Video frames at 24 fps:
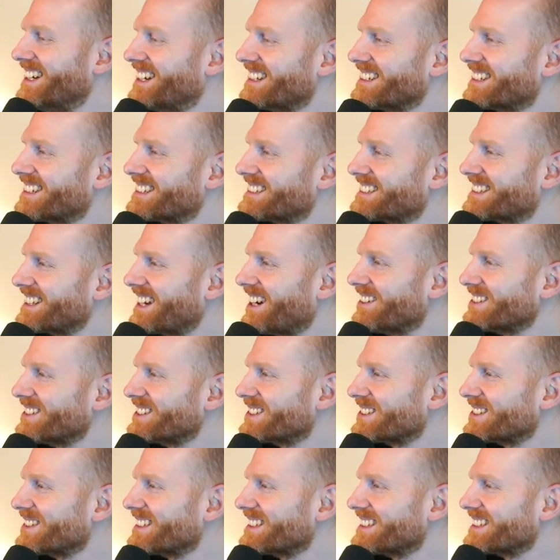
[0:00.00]
The sound
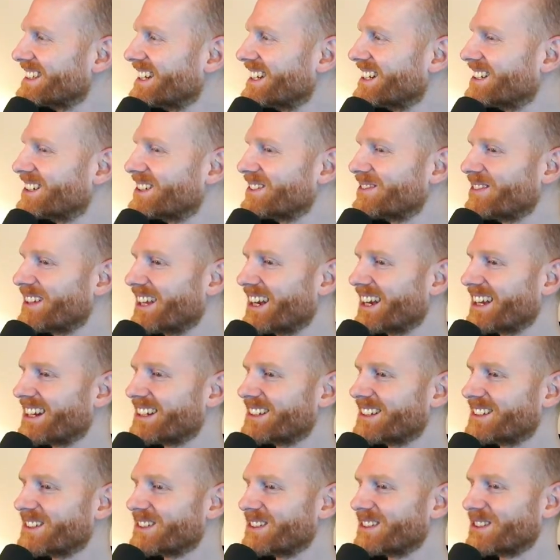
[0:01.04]
source needed to be
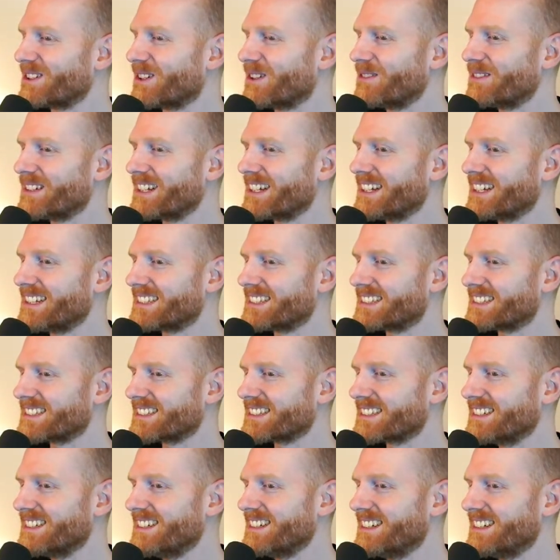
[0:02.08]
added to OBS.